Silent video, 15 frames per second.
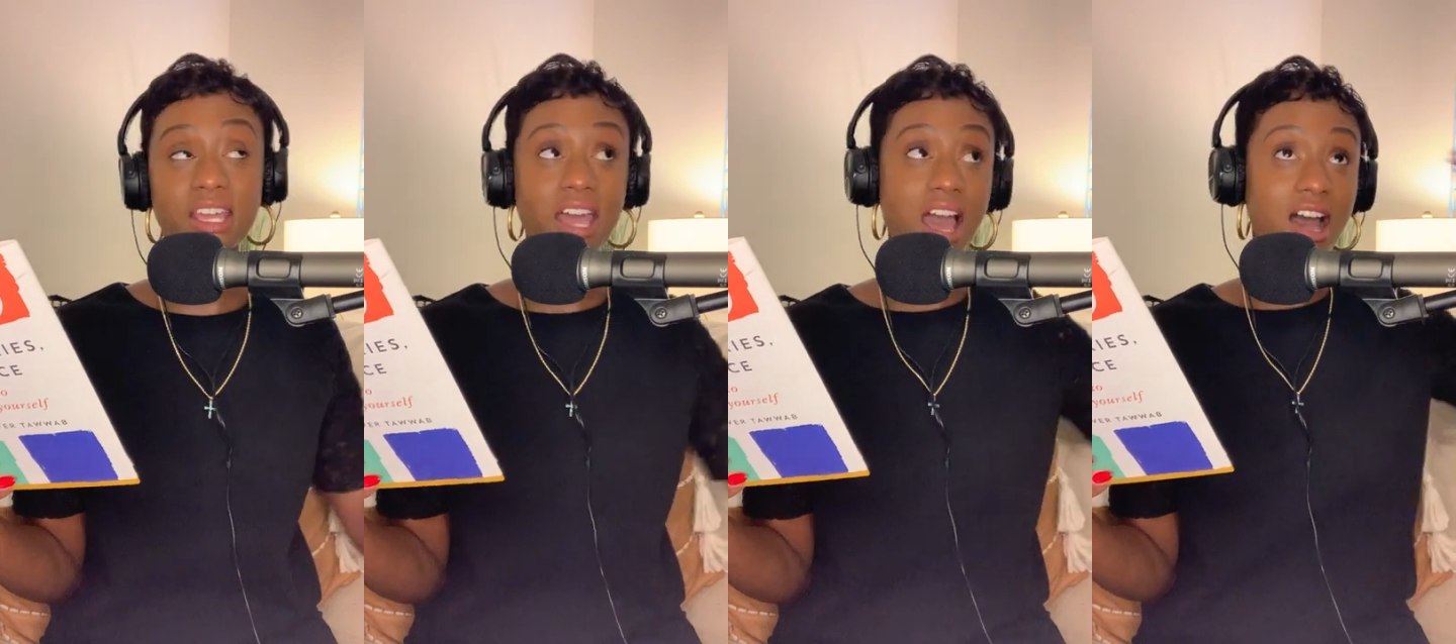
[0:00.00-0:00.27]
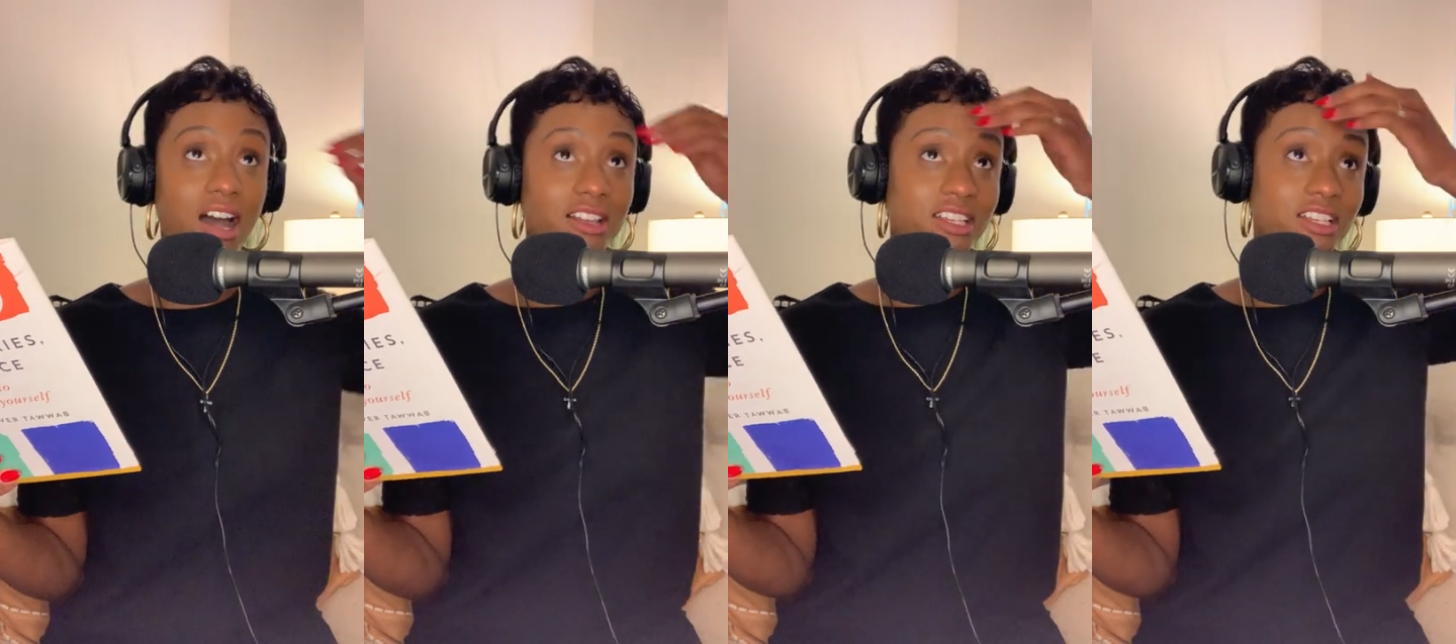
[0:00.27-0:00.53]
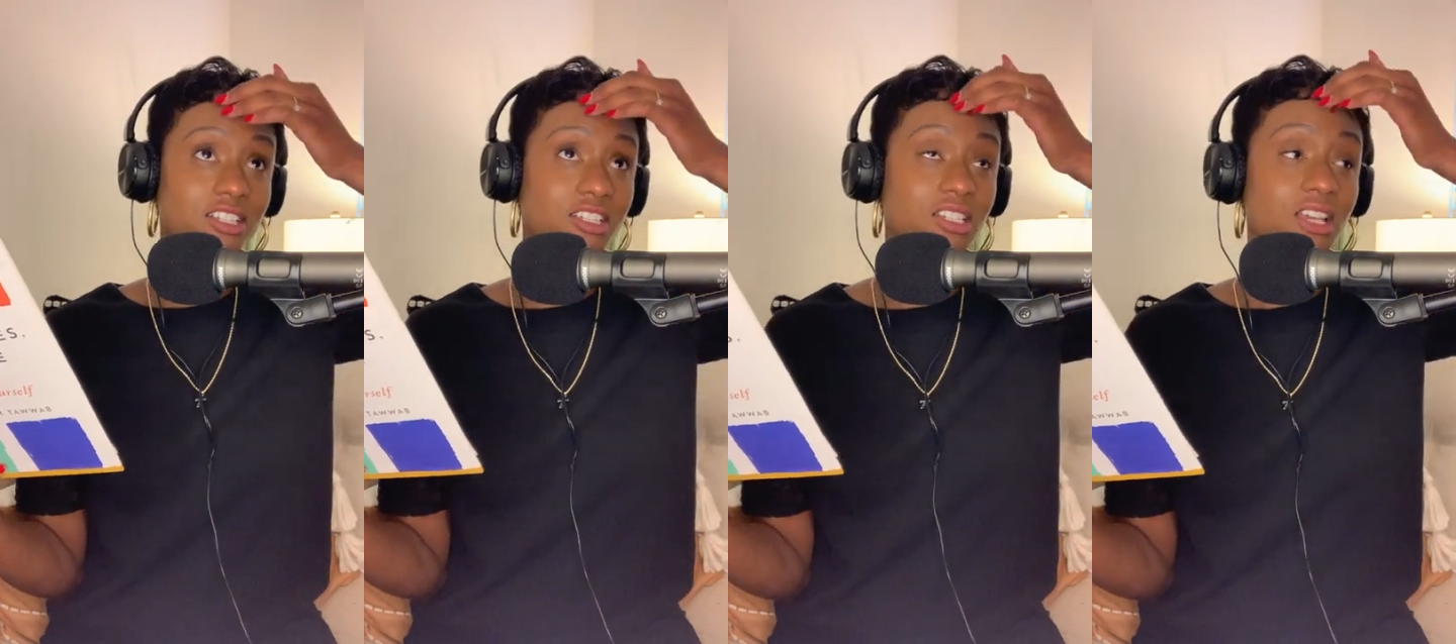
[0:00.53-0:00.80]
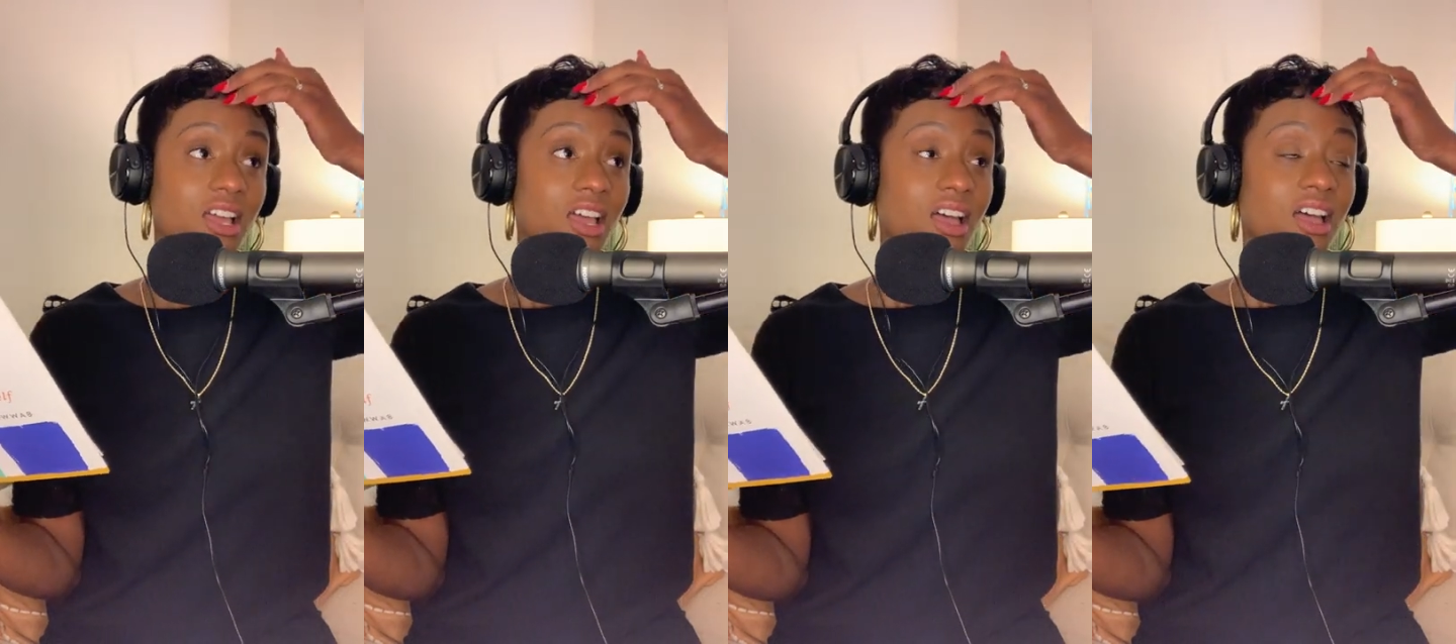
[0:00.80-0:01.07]
In college,
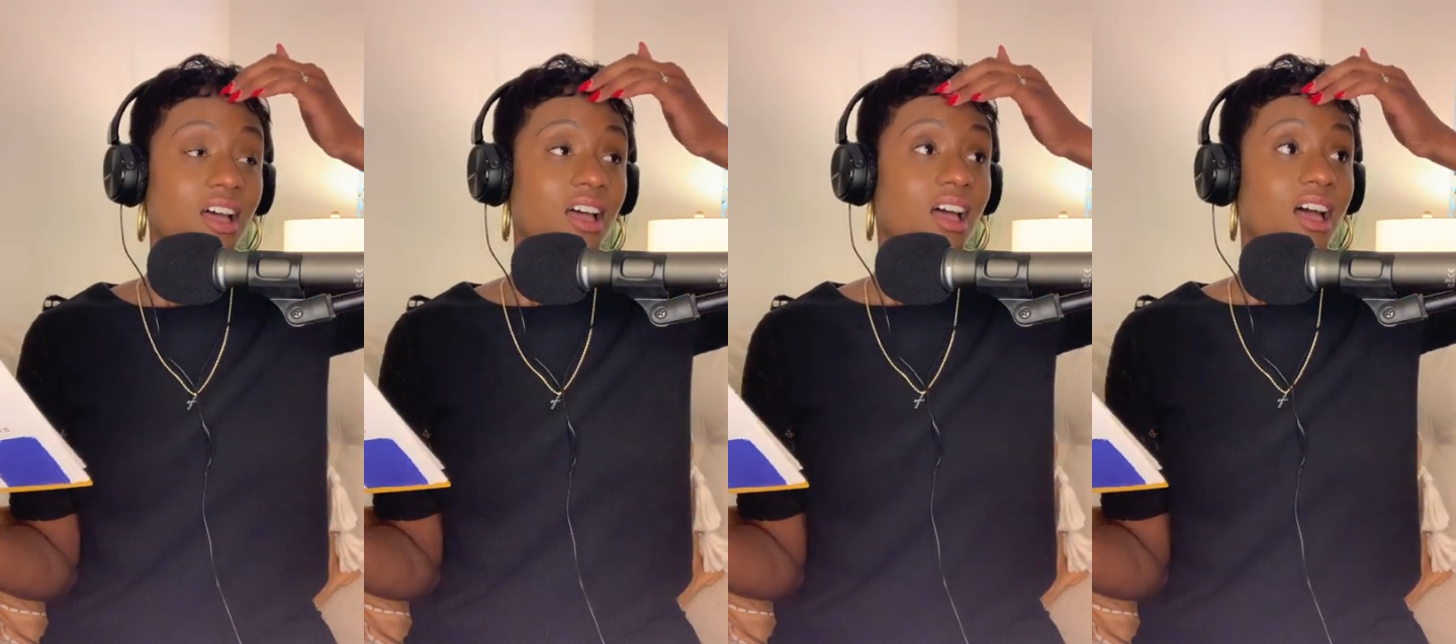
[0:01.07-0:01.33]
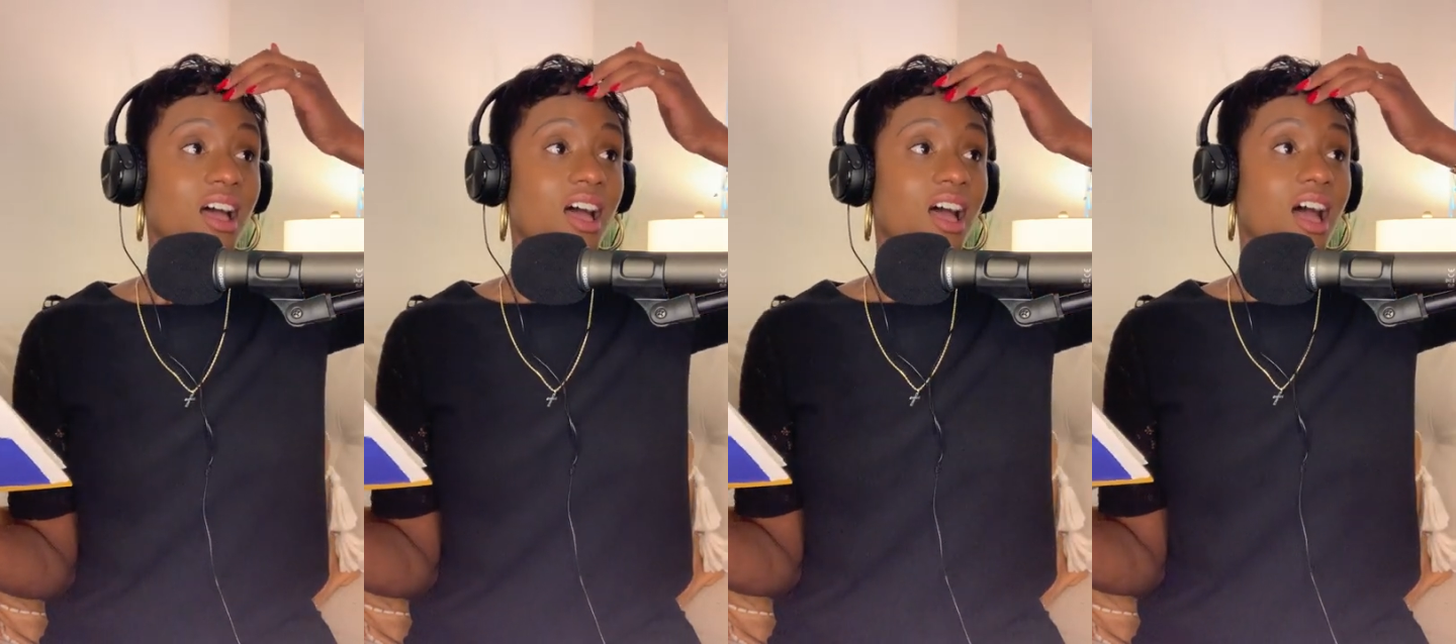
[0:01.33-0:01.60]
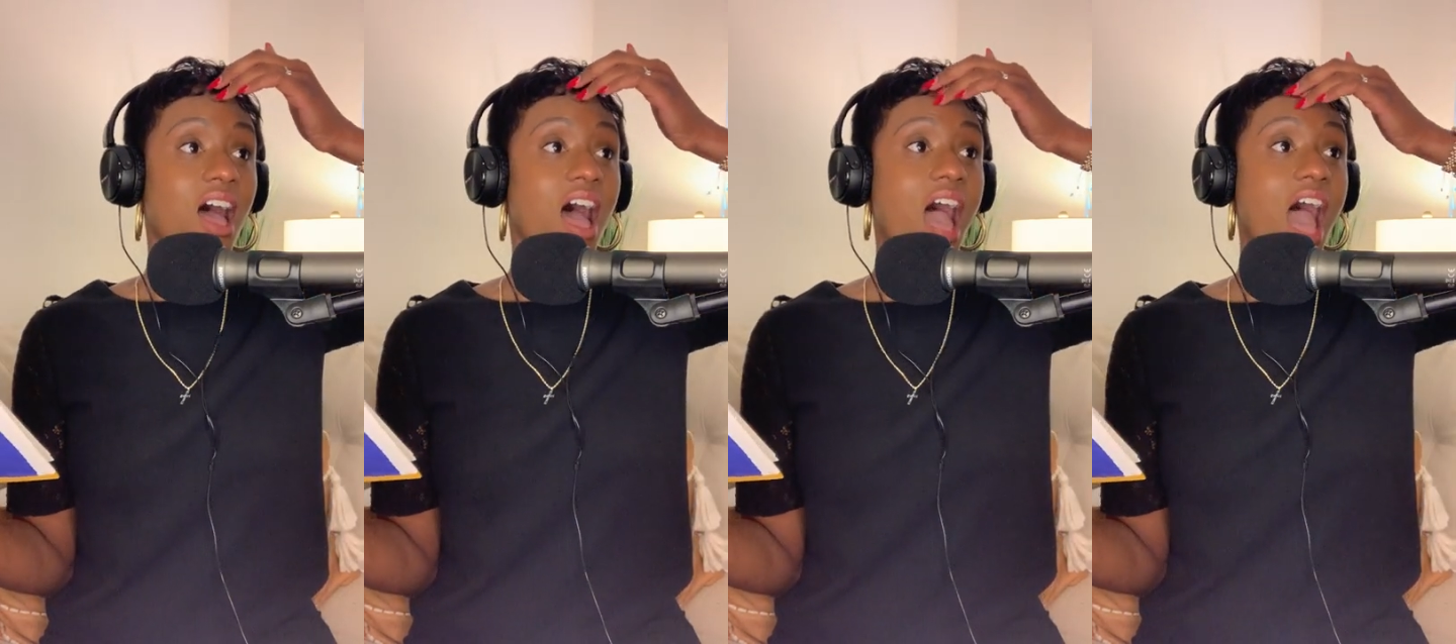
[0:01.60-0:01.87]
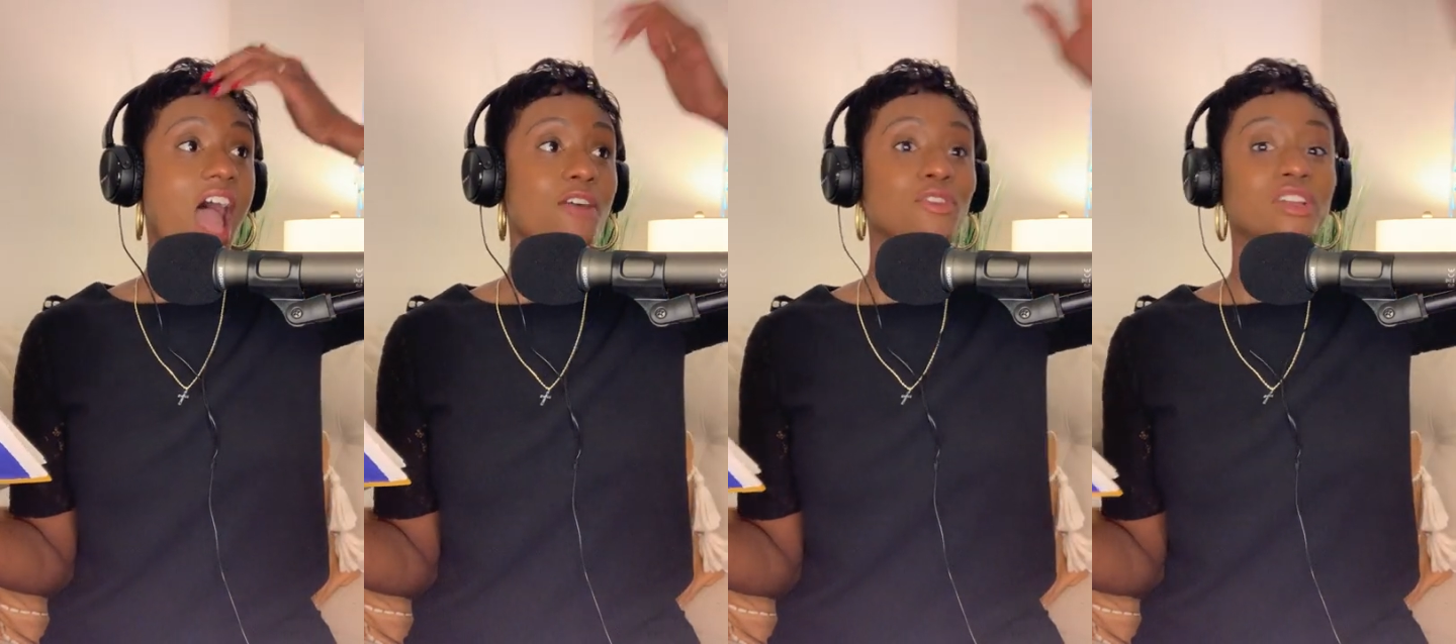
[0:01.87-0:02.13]
I